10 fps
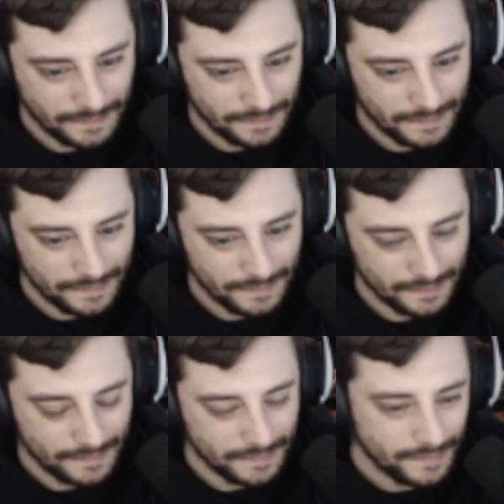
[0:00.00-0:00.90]

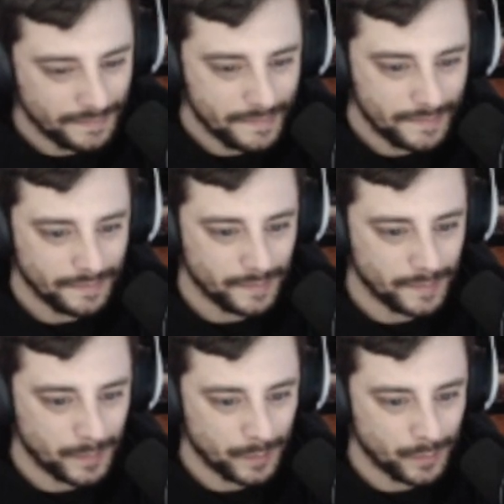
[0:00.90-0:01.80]

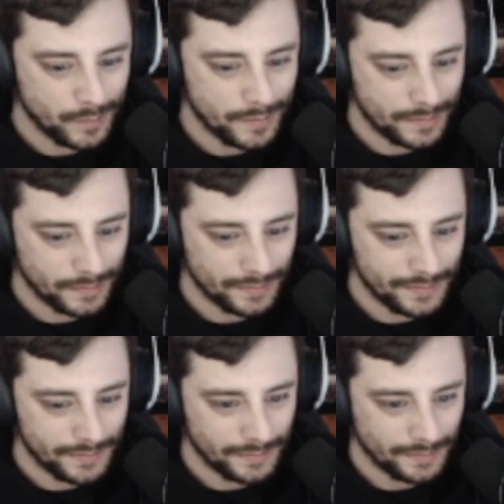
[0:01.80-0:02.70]

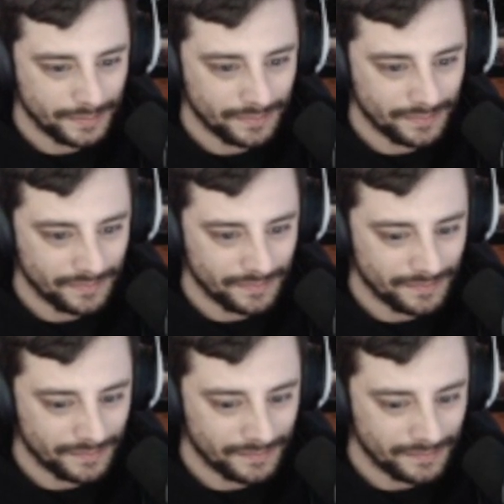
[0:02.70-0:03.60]

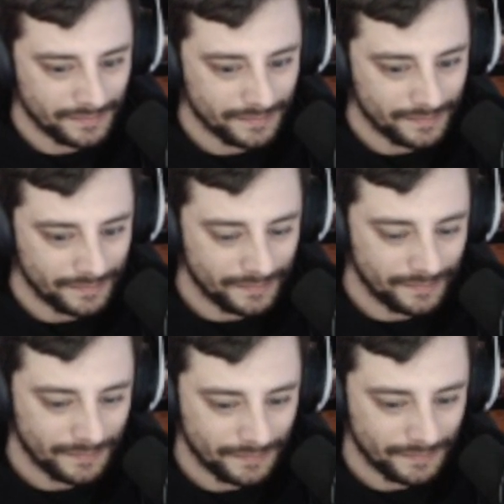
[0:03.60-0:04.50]

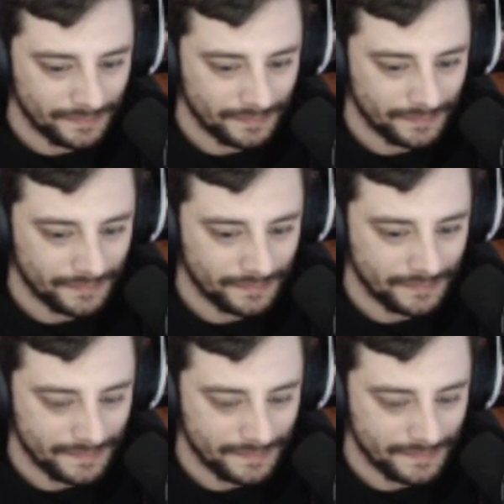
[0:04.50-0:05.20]
(not speaking)